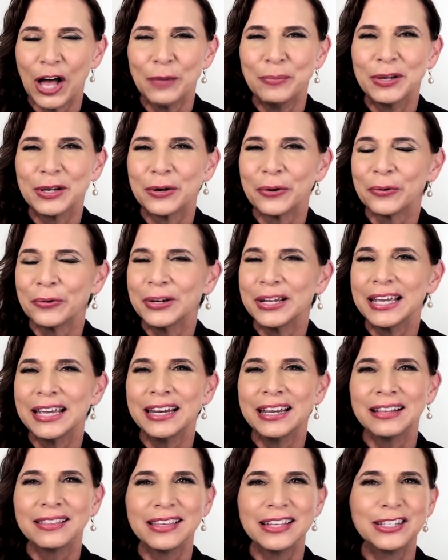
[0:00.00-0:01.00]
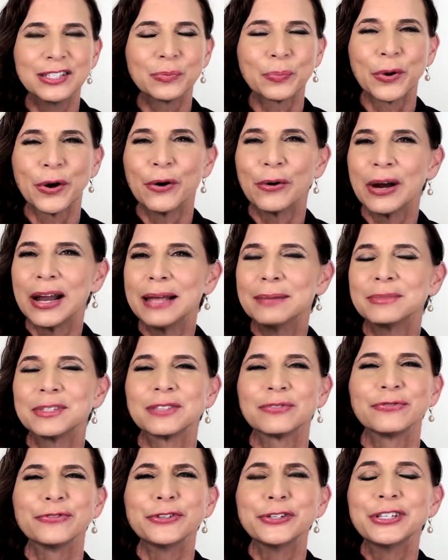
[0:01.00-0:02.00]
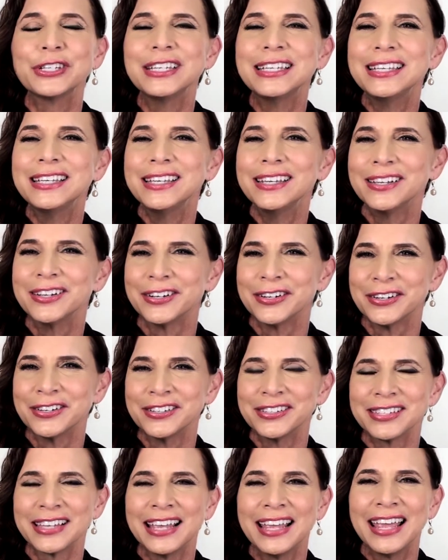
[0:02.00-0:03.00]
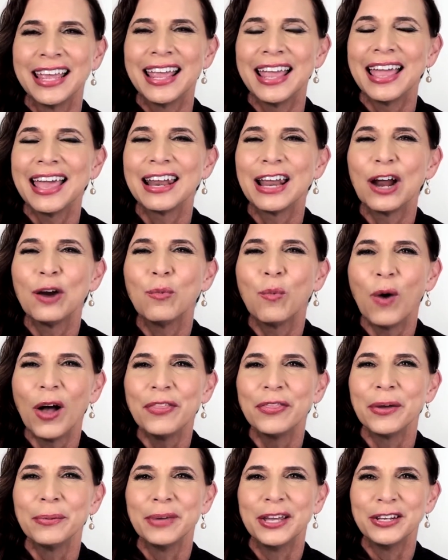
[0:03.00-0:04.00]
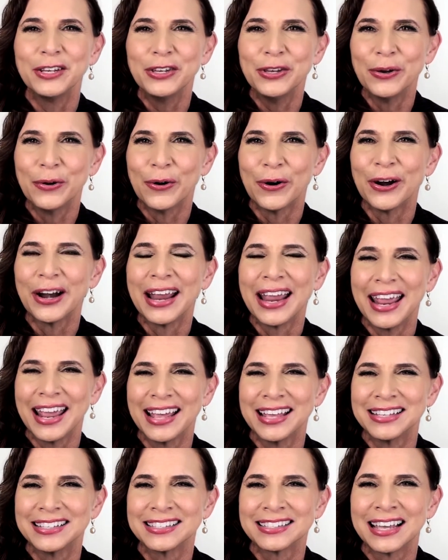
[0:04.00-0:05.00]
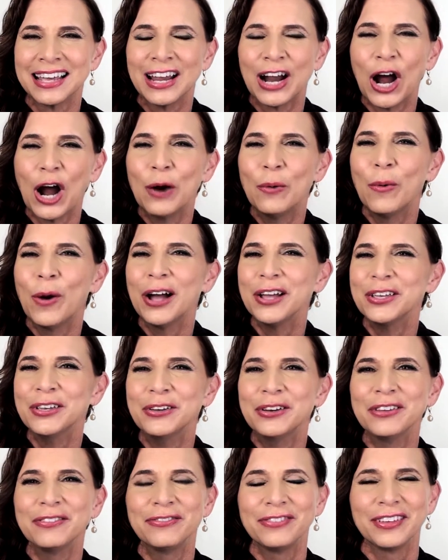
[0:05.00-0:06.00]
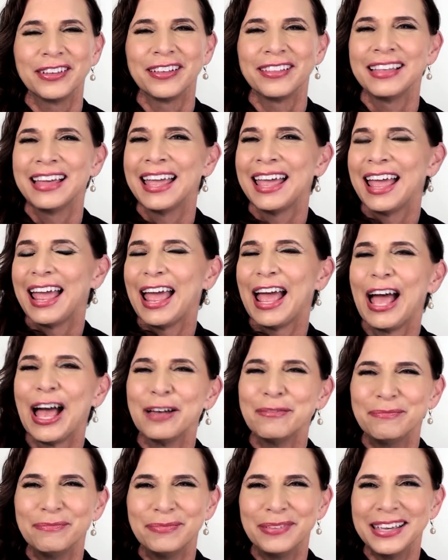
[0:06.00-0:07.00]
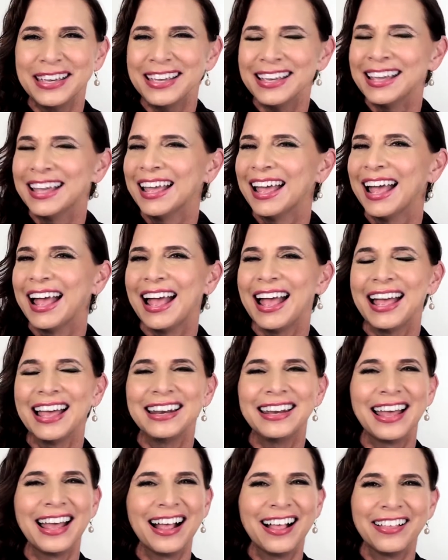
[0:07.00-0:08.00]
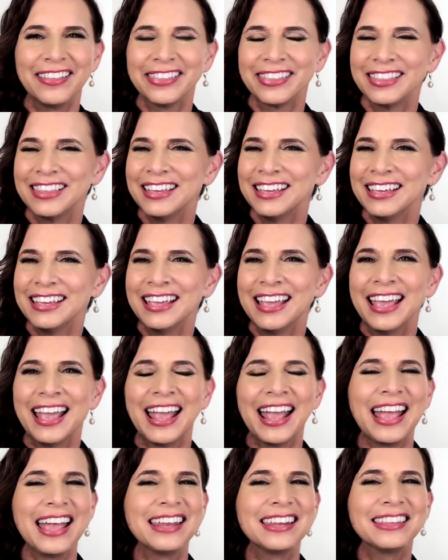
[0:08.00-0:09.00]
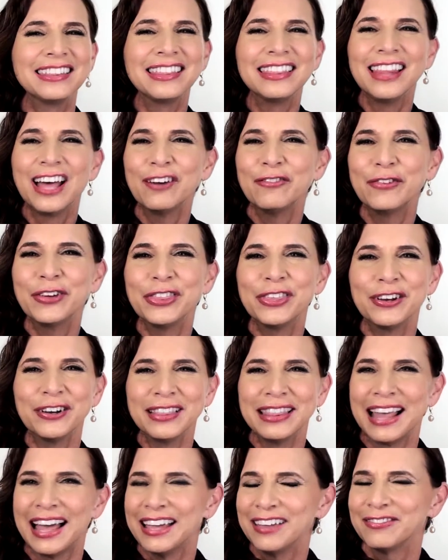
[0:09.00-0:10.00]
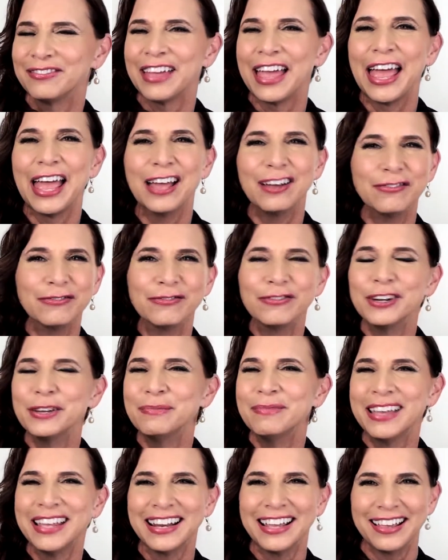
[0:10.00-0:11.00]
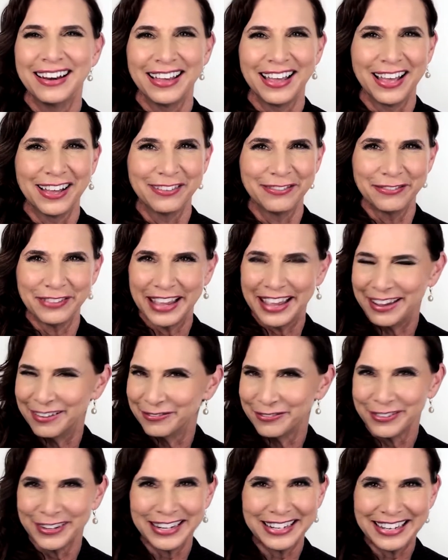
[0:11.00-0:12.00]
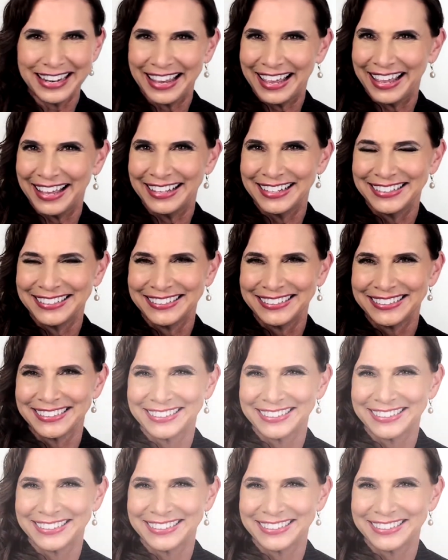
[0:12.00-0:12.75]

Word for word: I've been creating these programs for years, and I want them in your hands. I want you to feel happy and healthy and in love with your life every minute of every day.